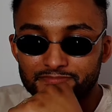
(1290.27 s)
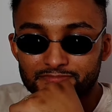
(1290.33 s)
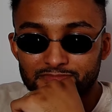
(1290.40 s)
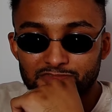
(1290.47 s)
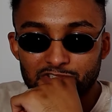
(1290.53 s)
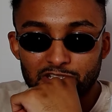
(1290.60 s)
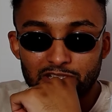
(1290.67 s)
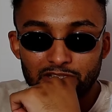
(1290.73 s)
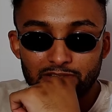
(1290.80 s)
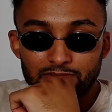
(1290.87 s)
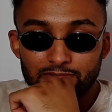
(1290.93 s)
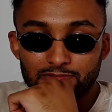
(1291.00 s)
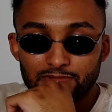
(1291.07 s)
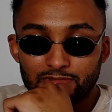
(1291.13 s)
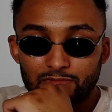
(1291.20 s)
Okay,
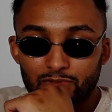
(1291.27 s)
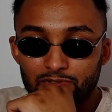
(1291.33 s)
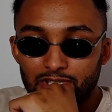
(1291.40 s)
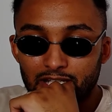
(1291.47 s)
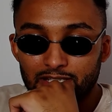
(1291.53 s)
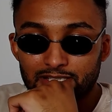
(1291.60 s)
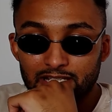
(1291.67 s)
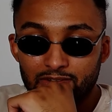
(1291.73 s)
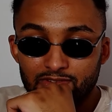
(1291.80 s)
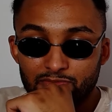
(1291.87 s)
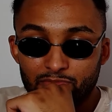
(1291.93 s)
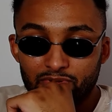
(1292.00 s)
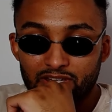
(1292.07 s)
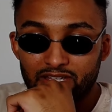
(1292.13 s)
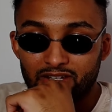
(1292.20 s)
well, Gassiev's
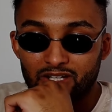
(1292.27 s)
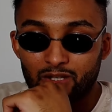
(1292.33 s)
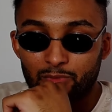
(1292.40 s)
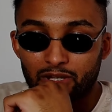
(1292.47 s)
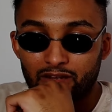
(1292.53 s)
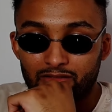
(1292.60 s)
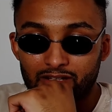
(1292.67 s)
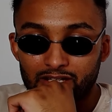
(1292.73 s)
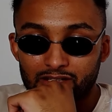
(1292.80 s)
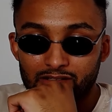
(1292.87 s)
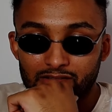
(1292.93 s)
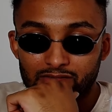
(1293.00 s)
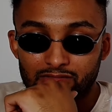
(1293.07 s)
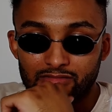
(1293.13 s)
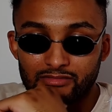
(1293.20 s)
pretty good apparently.
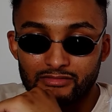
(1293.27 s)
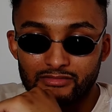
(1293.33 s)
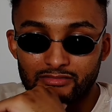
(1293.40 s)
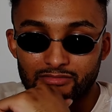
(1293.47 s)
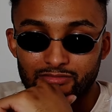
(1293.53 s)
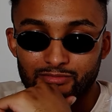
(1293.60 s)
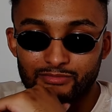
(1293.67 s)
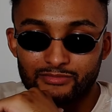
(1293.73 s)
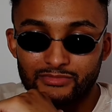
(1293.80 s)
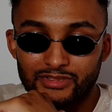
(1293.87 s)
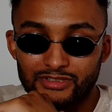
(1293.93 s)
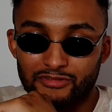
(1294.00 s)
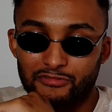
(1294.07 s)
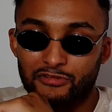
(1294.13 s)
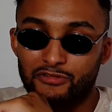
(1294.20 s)
He's
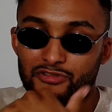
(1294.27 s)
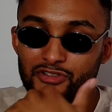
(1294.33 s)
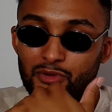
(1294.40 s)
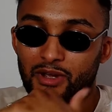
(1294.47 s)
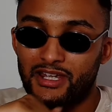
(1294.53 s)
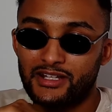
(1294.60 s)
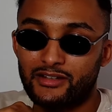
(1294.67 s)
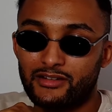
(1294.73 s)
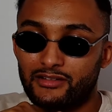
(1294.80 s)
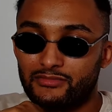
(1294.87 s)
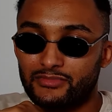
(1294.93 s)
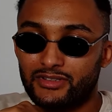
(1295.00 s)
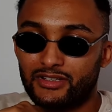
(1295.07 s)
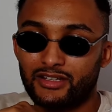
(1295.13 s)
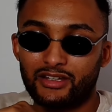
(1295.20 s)
a cruiserweight though.
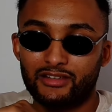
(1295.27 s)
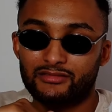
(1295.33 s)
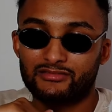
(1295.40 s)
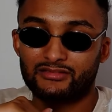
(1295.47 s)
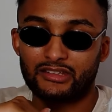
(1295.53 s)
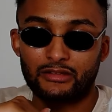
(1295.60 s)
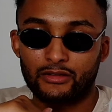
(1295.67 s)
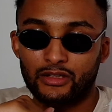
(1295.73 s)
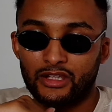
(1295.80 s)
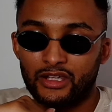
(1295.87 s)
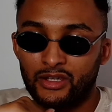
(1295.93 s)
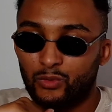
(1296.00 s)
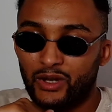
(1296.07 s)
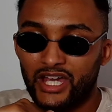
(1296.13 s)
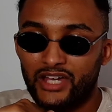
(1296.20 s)
But
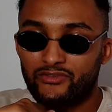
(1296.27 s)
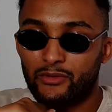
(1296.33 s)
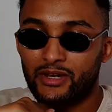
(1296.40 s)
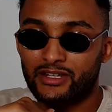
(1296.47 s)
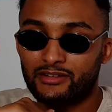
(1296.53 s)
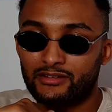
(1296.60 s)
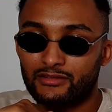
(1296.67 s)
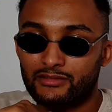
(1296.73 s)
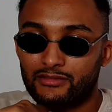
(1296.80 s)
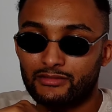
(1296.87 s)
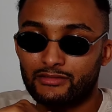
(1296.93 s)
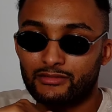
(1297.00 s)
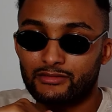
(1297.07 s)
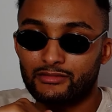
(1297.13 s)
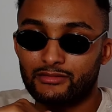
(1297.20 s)
whatever, man.
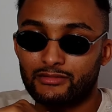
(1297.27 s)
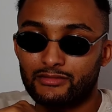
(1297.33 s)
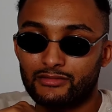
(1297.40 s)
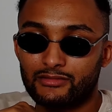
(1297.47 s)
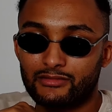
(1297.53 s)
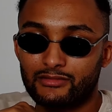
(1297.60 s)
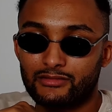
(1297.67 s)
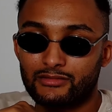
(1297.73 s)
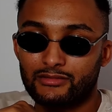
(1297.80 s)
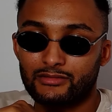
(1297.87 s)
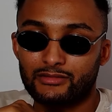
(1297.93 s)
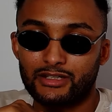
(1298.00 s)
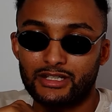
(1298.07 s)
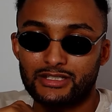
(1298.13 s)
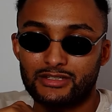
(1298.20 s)

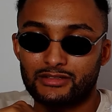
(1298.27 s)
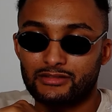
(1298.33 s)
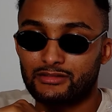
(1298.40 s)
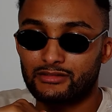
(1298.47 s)
Listen.